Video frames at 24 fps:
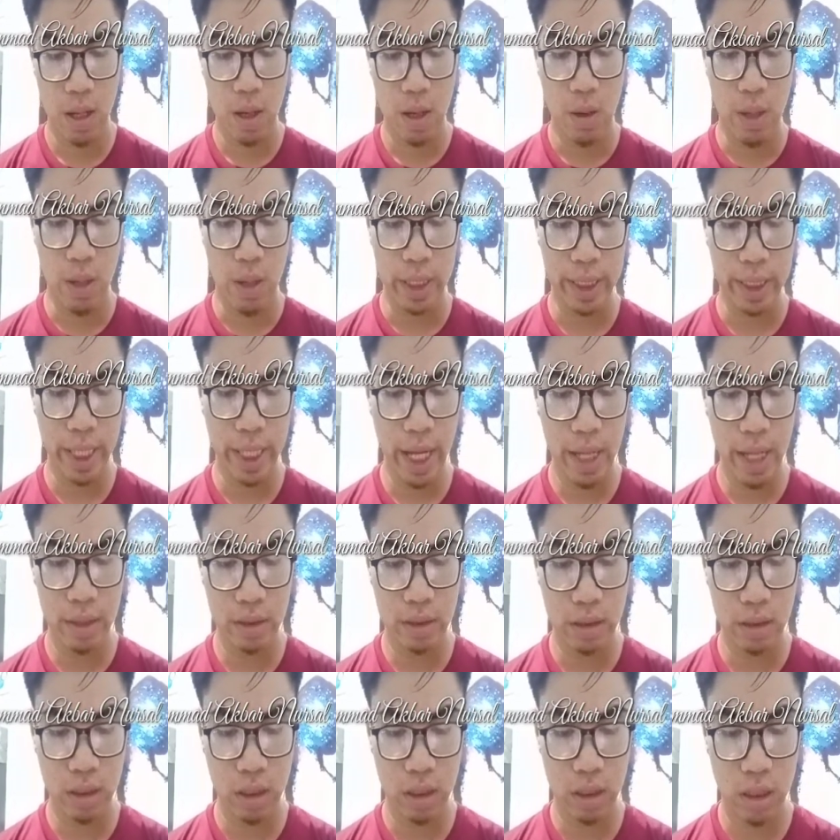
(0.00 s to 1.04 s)
Okay, and
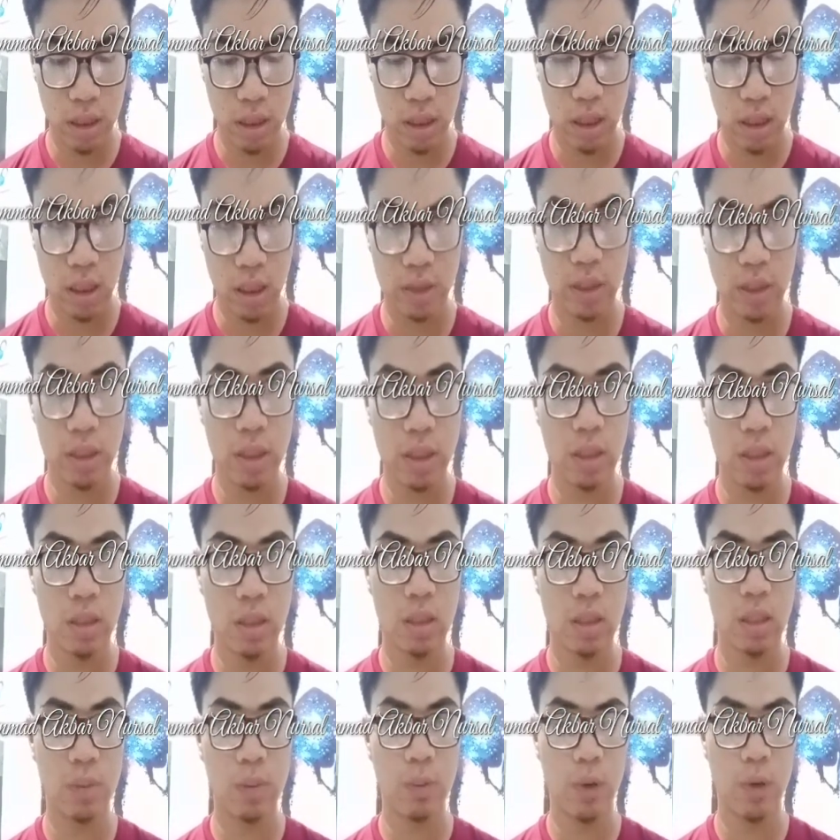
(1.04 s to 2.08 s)

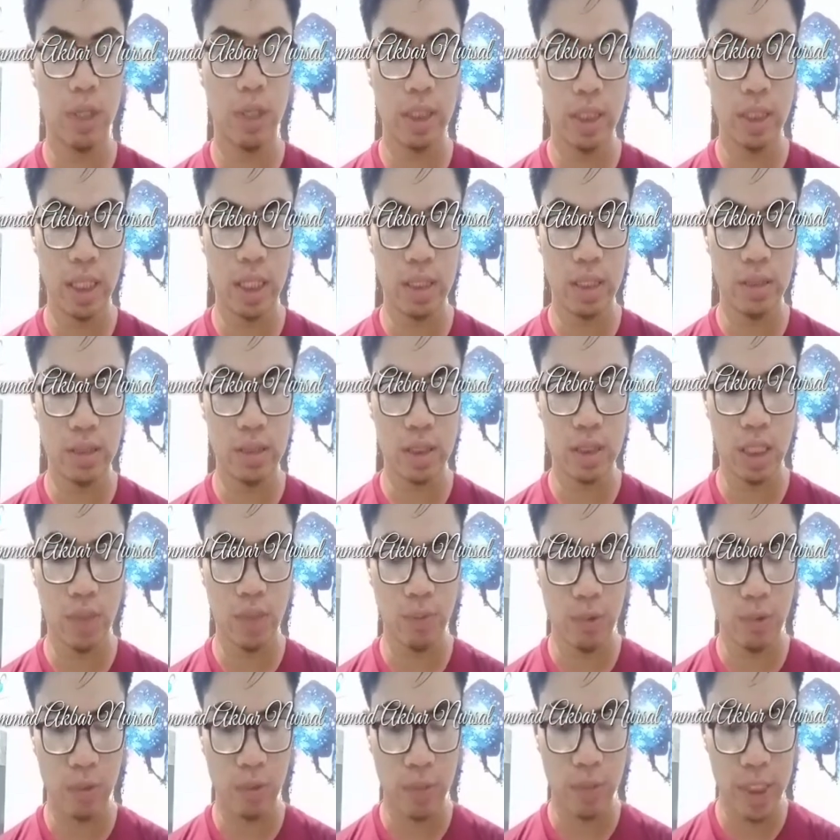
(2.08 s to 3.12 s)
another point, there is
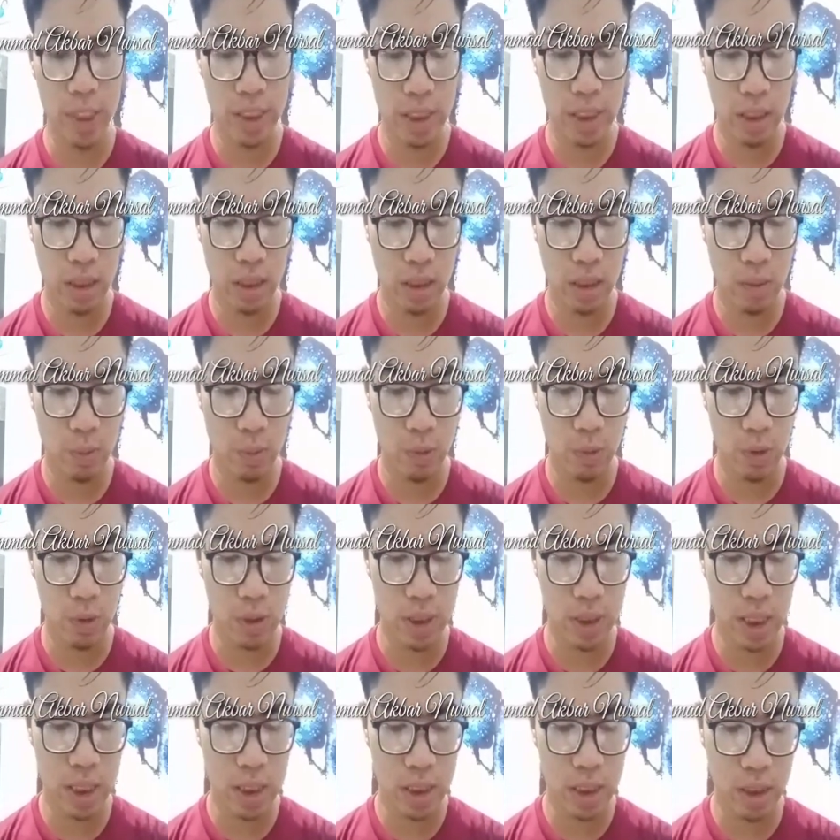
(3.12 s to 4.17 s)
information
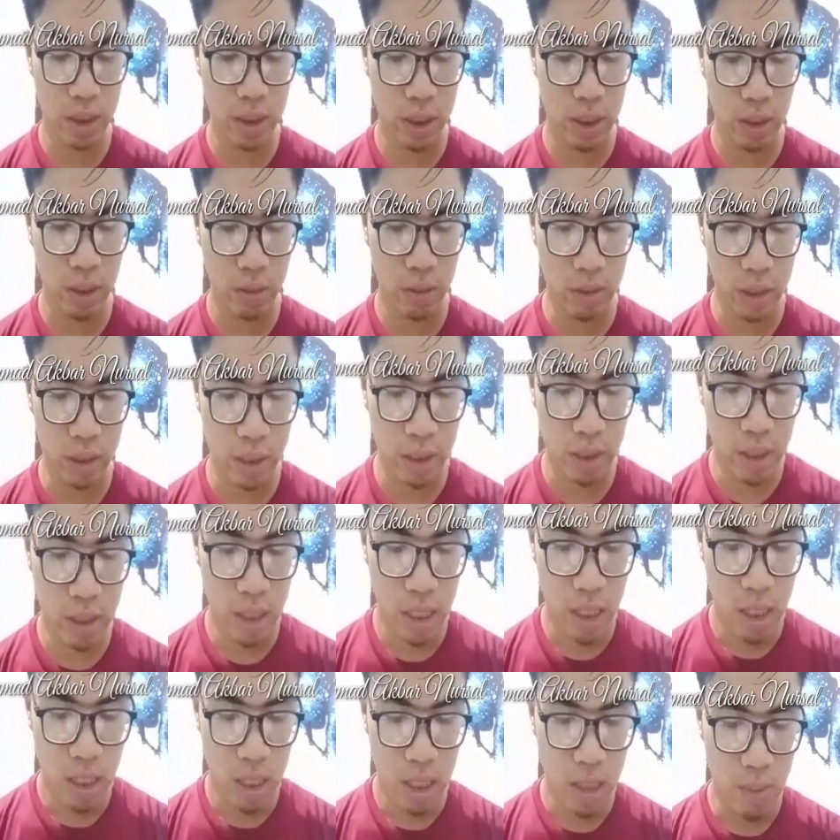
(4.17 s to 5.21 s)
processing theory.
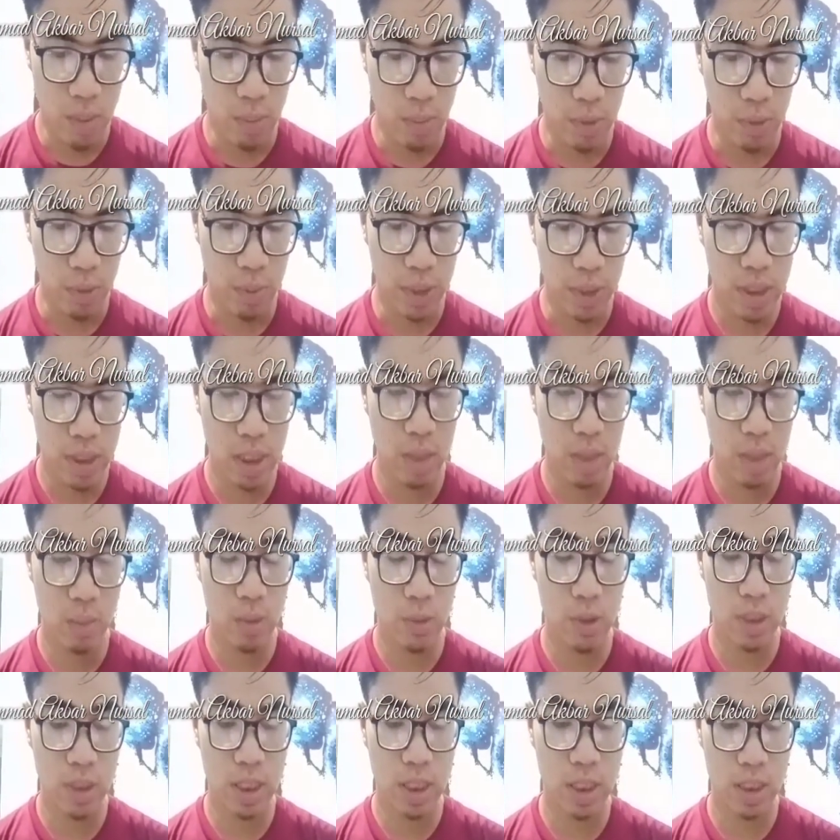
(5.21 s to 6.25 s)
Information
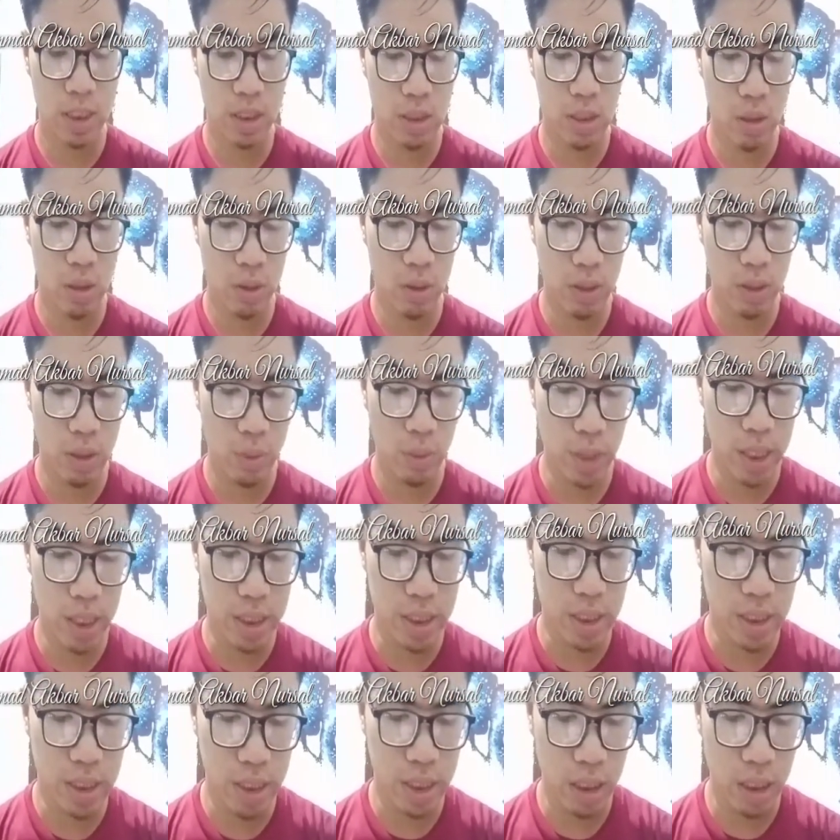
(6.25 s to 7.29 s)
processing theory,
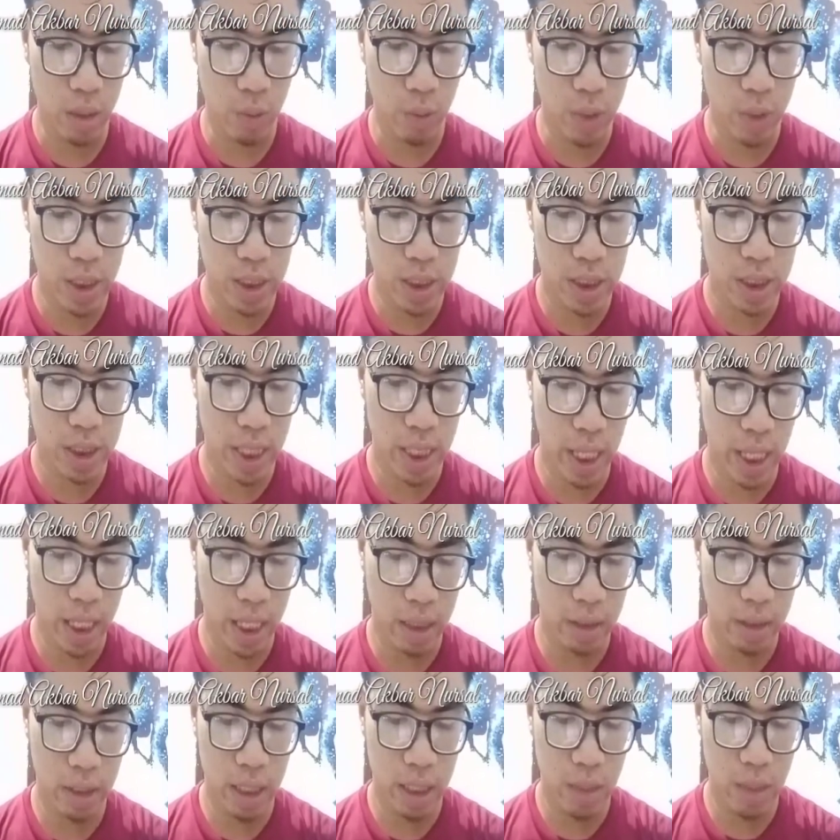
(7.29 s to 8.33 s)
which
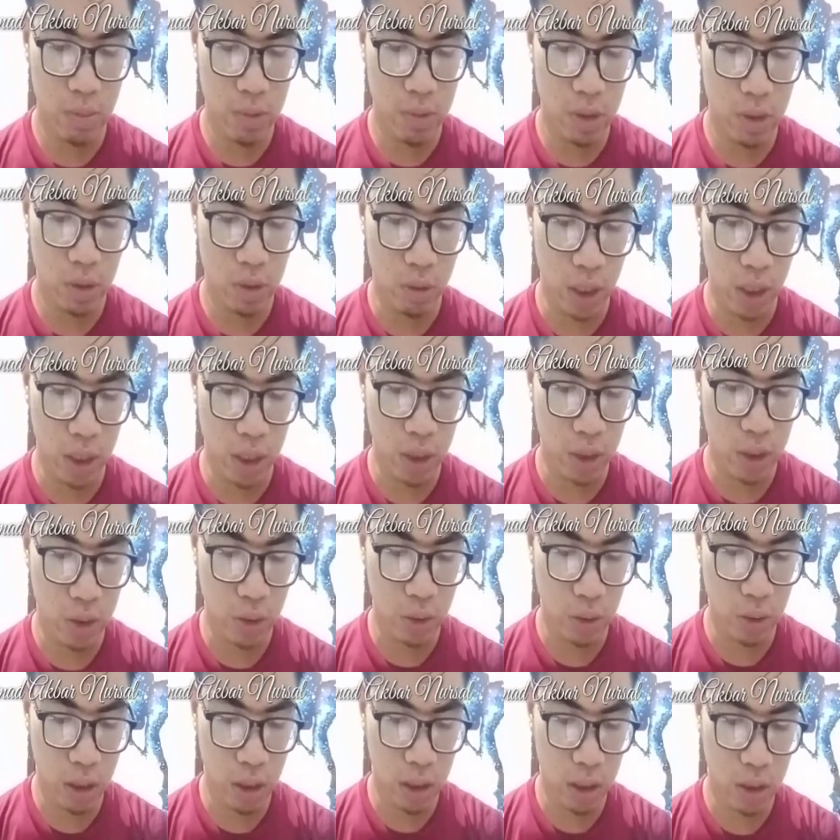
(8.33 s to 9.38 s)
attempts to
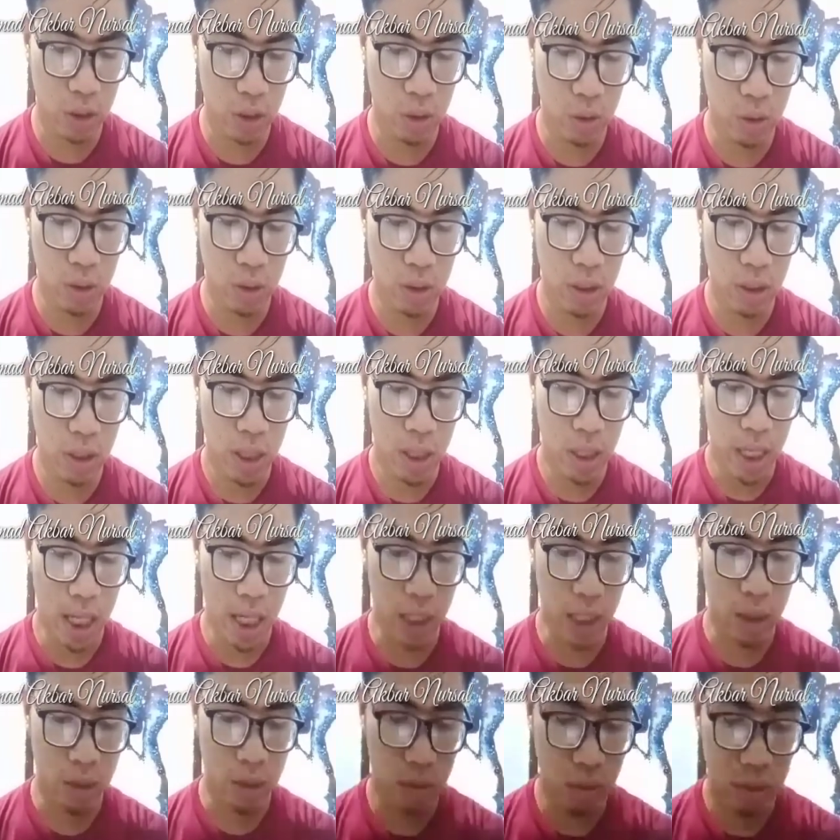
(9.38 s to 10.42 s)
account
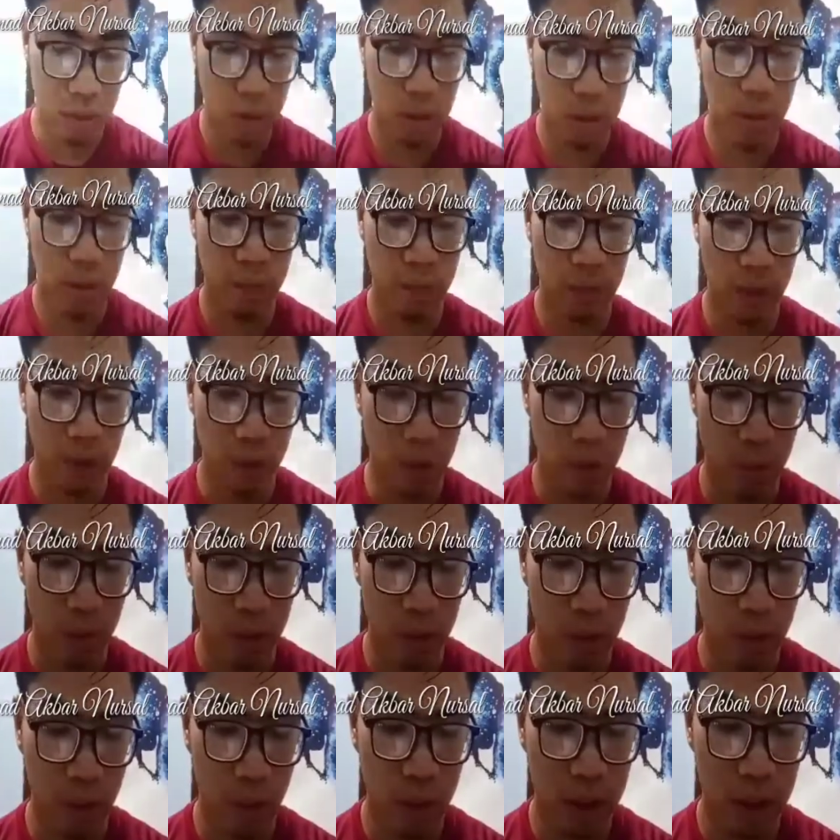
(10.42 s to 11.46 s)
for
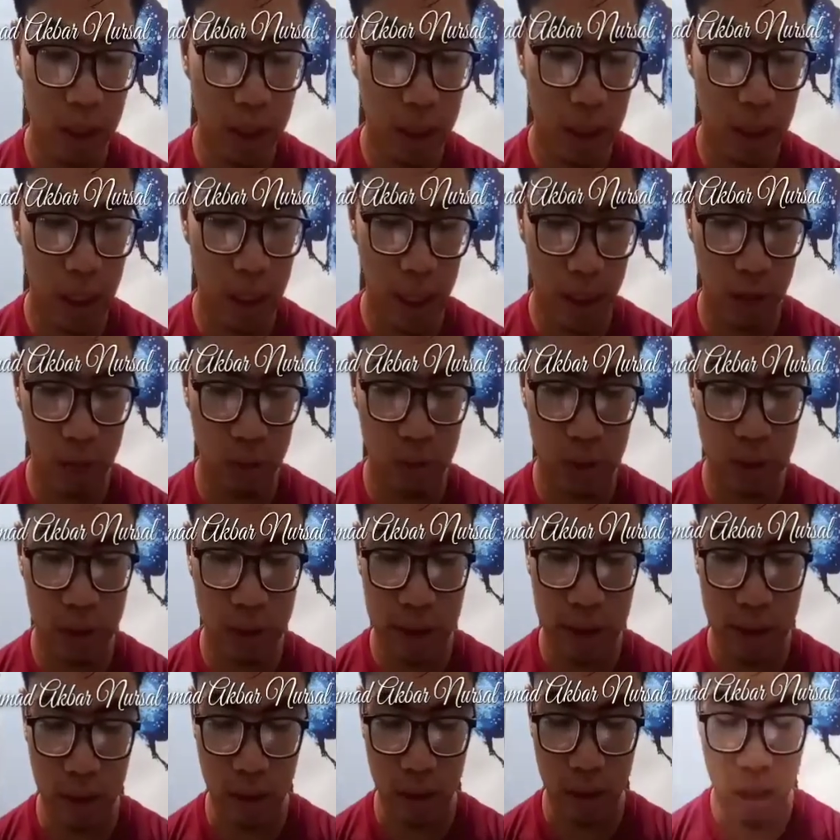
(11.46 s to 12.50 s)
phonological
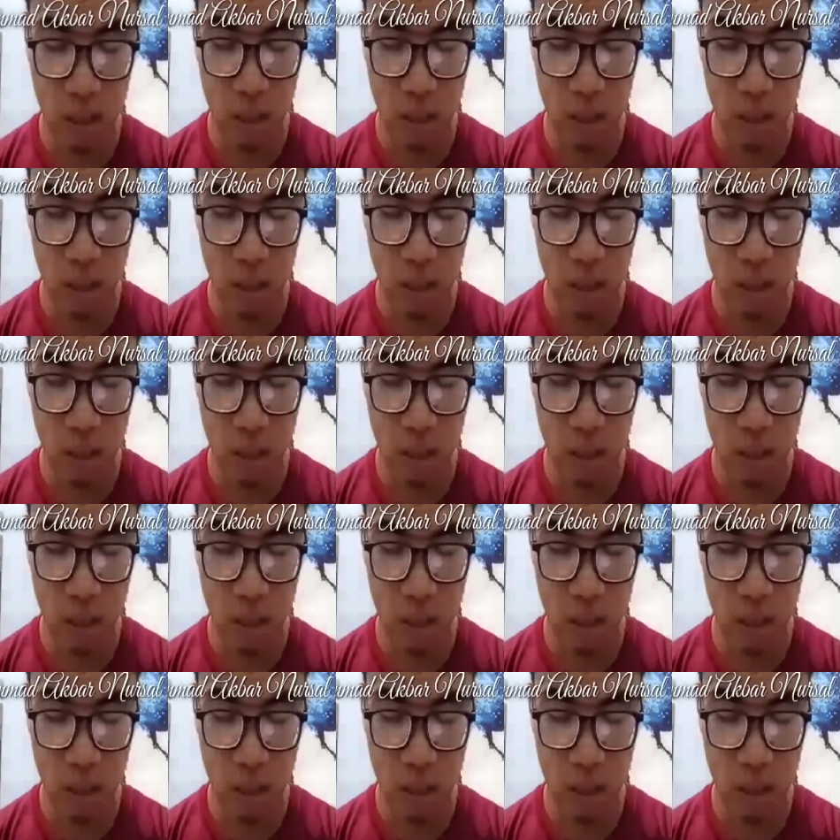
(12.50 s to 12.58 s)
acquisition